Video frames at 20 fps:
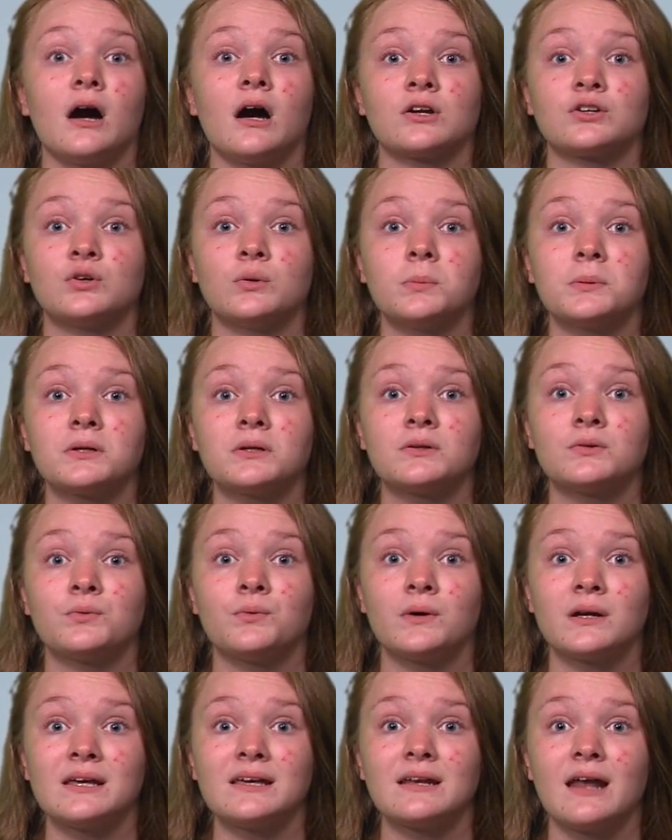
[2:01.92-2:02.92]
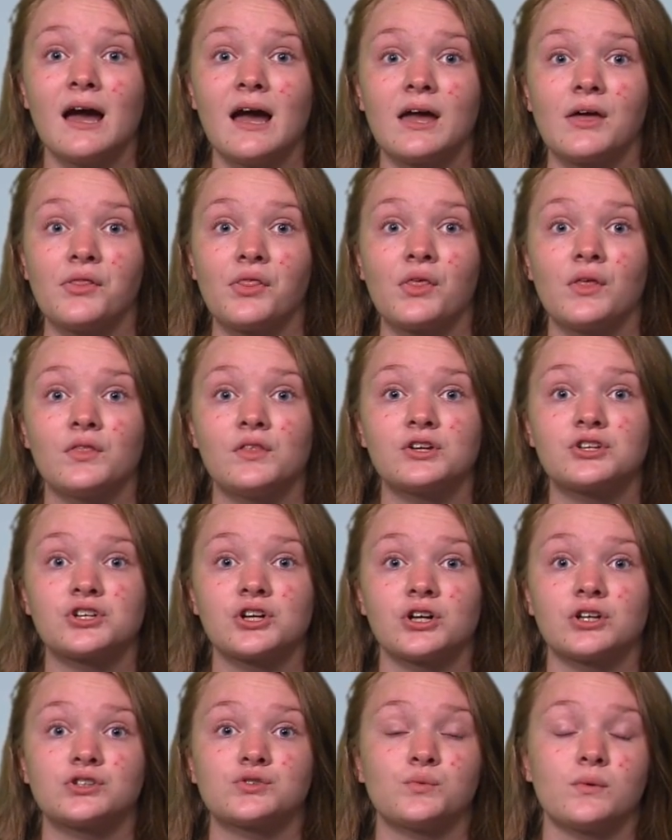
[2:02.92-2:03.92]
October 29th, the
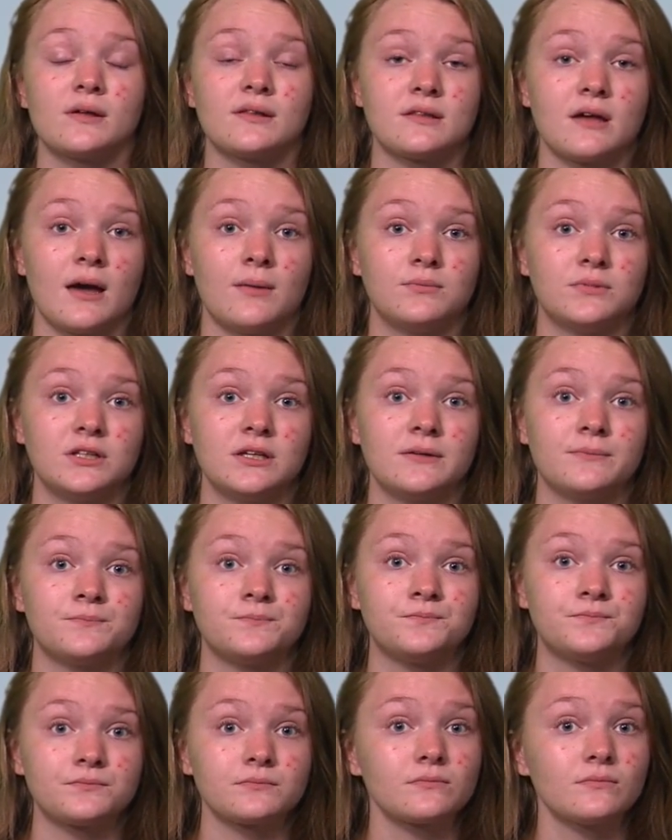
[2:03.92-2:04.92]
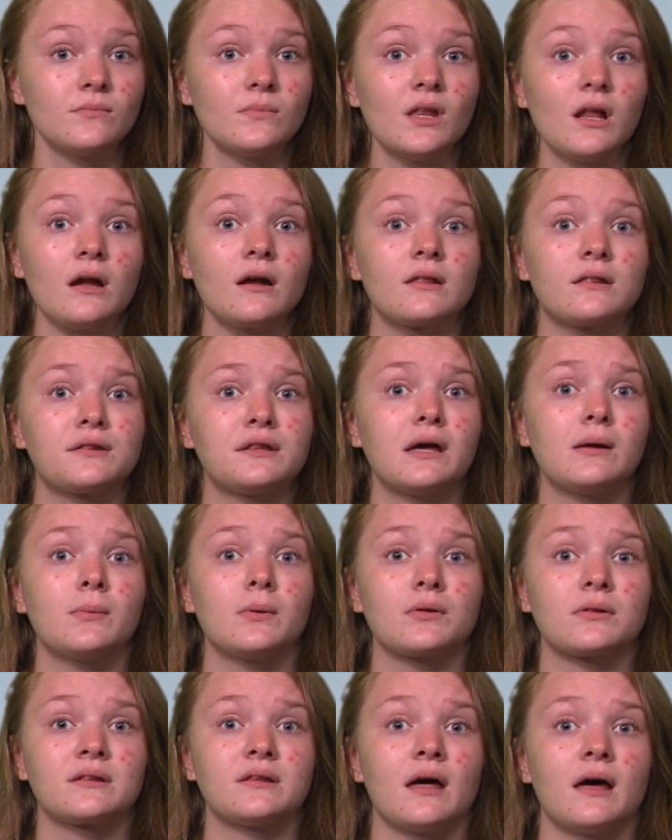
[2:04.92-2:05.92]
church was empty.
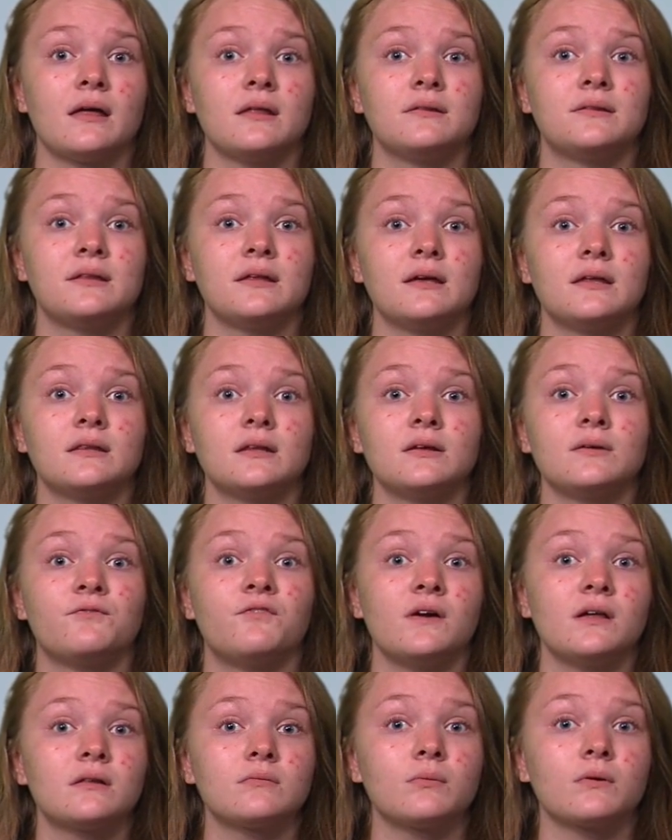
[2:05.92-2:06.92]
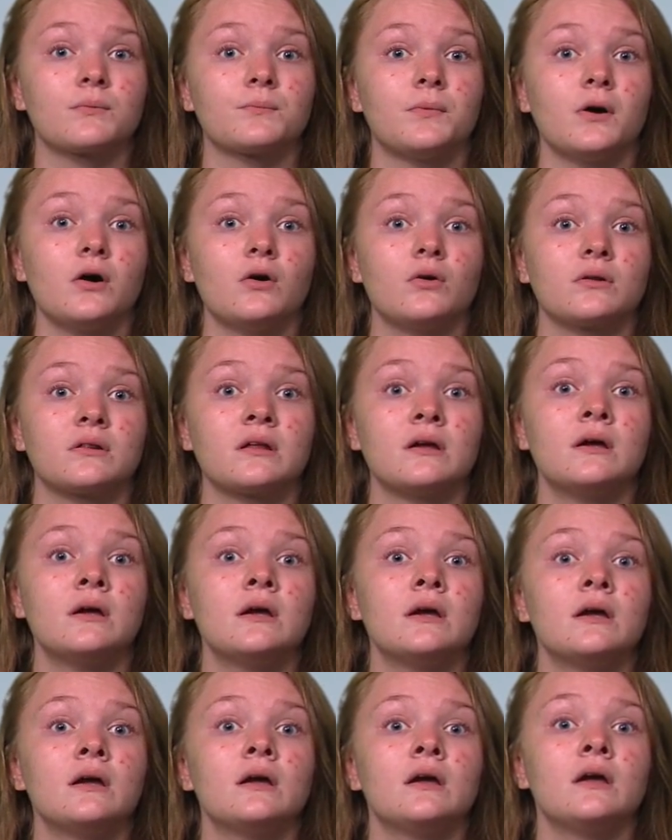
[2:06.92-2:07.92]
Sabo says in the Facebook post,
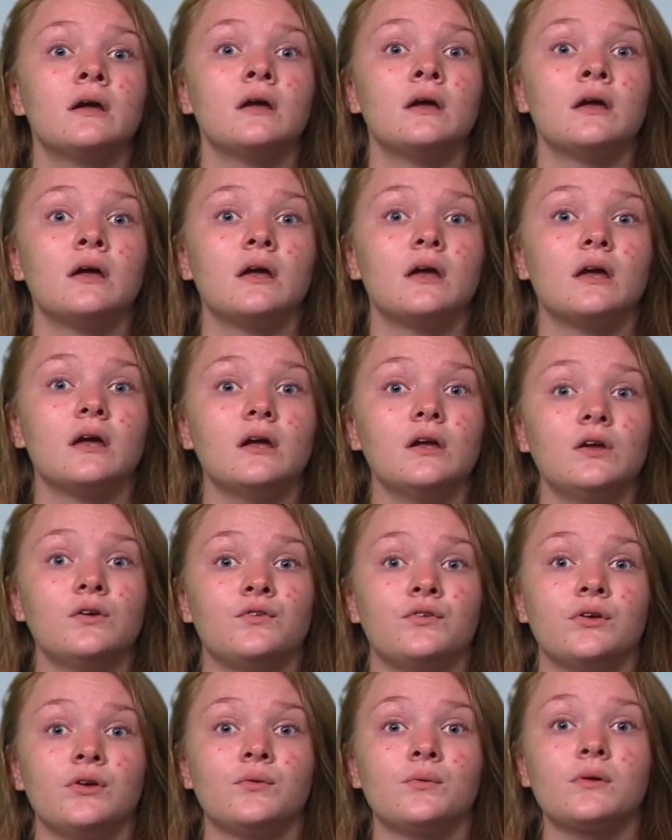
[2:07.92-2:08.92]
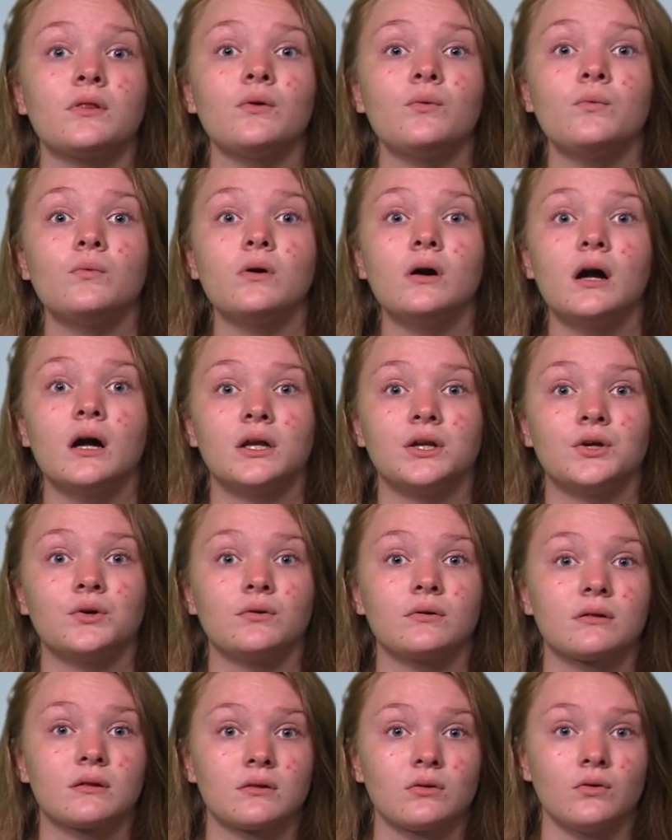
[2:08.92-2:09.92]
if you were the one
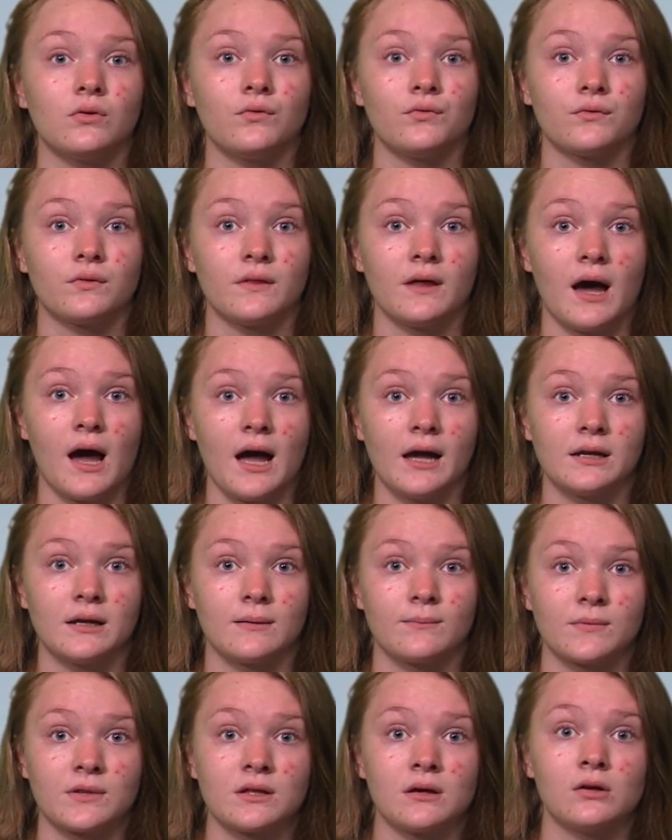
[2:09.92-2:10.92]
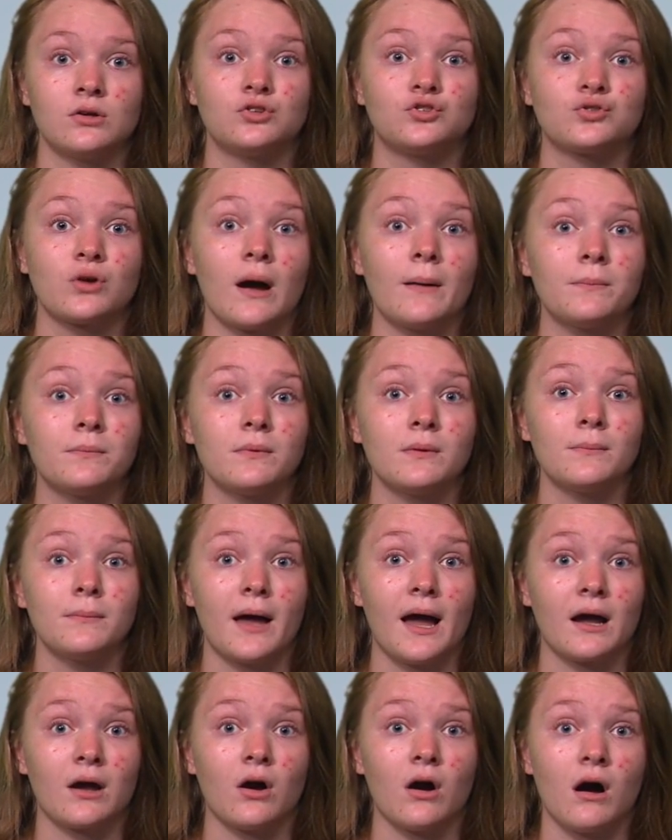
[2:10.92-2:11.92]
who stole the items, drop them
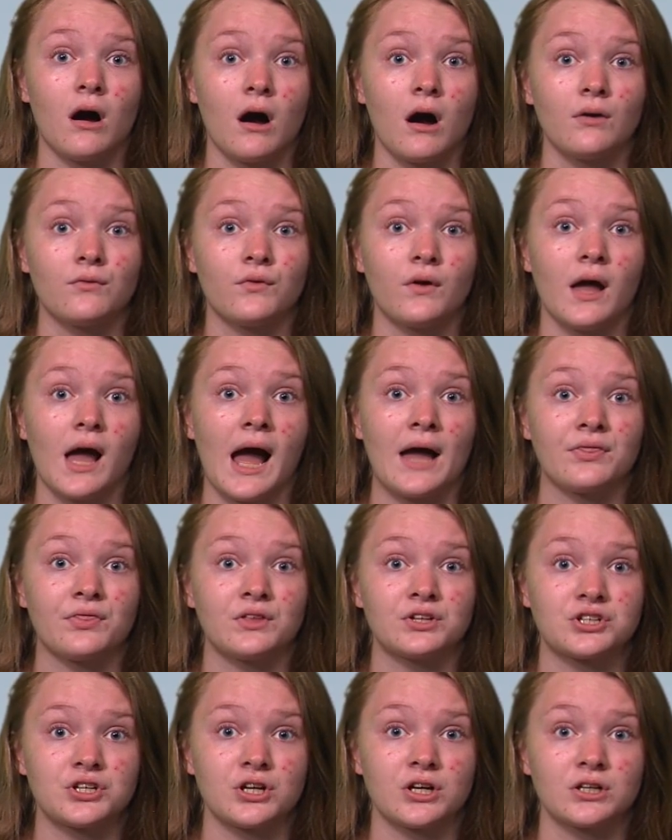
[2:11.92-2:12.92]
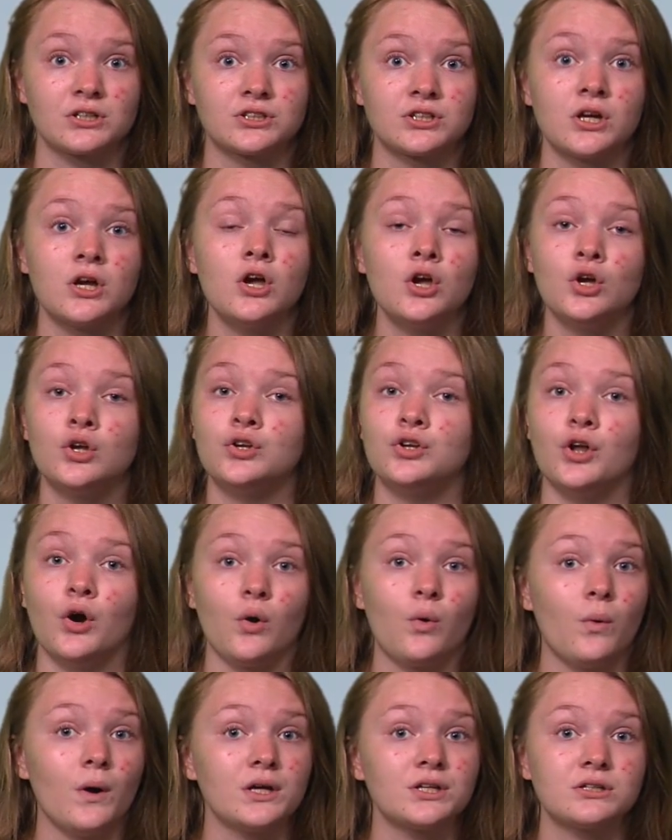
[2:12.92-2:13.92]
back off at the church. No
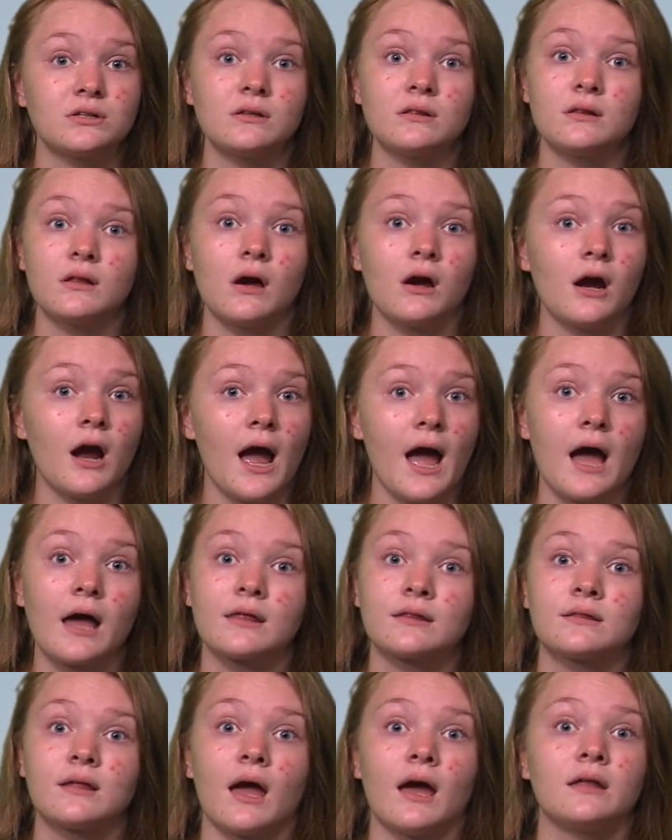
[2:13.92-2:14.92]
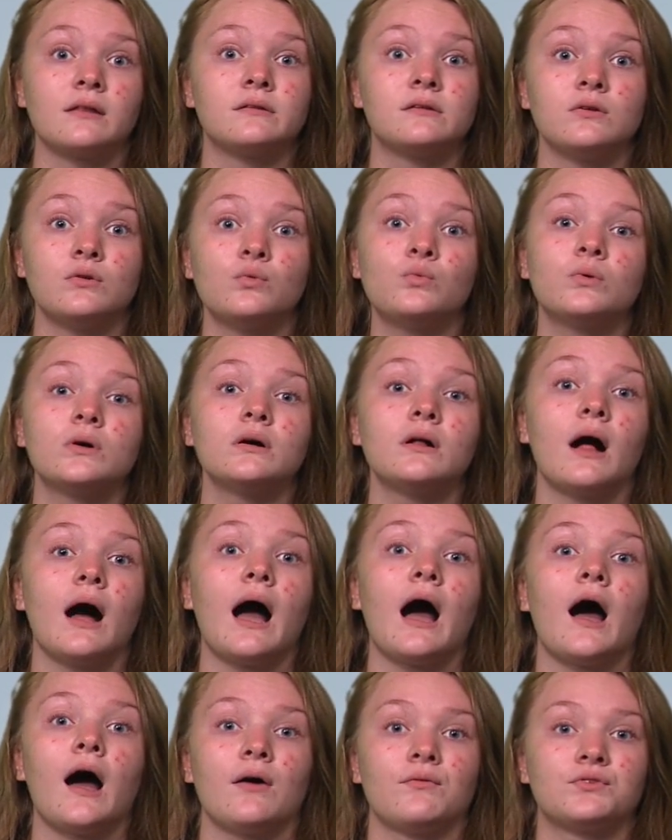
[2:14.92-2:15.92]
questions are asked, as you will
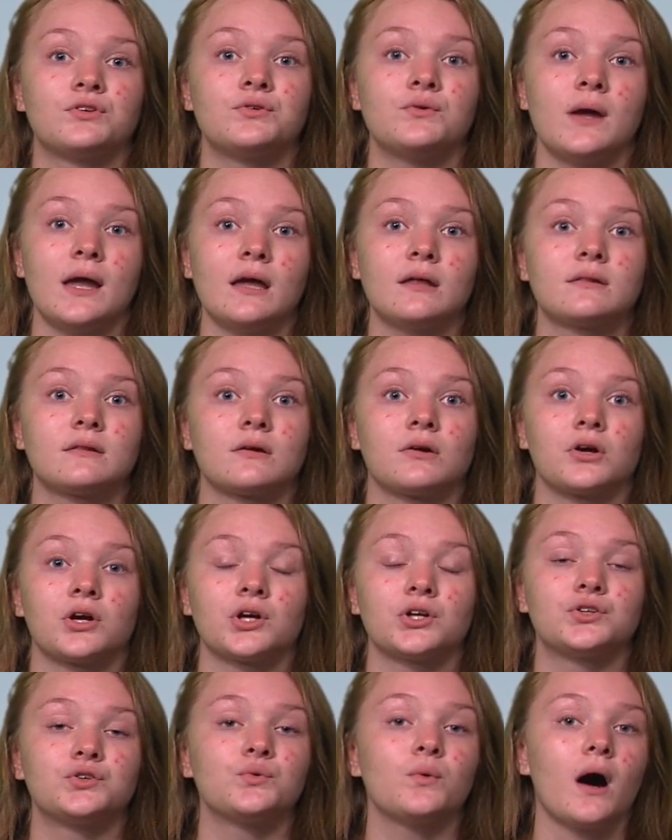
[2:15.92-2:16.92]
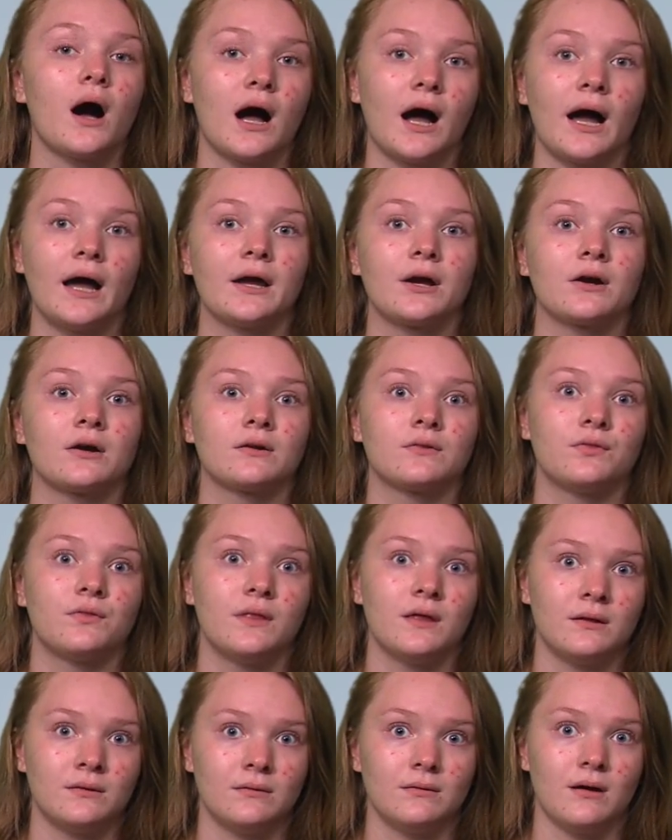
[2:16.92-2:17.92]
have to answer to a higher
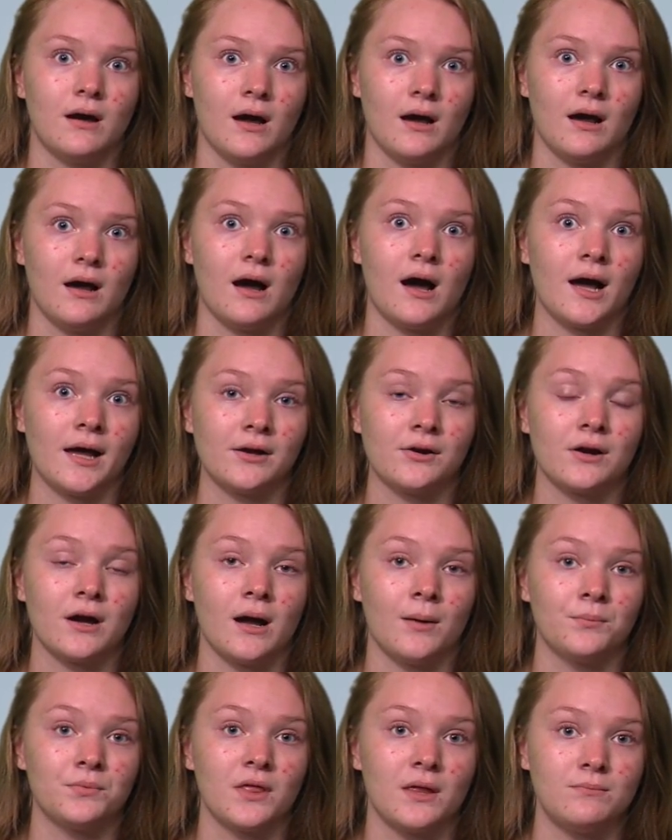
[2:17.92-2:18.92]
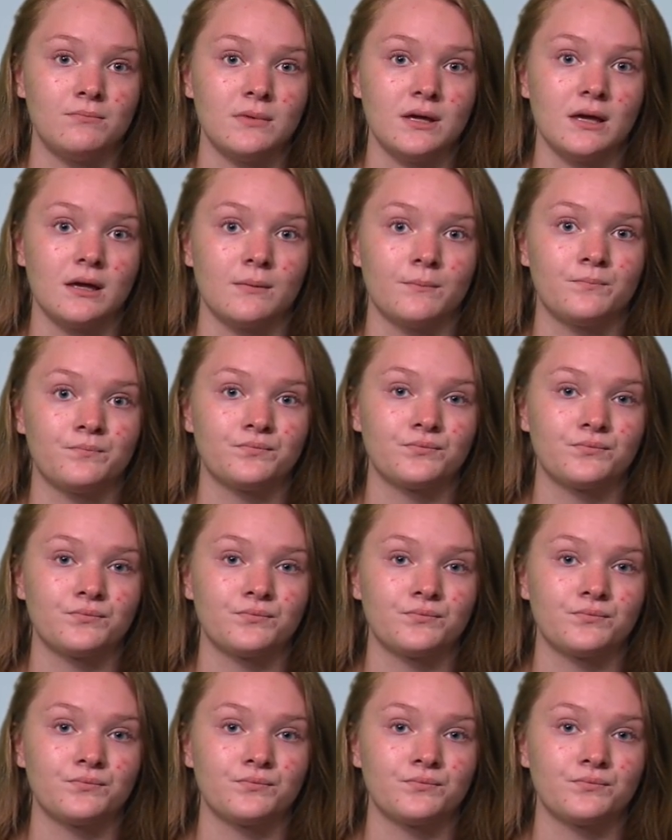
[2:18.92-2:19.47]
up than me.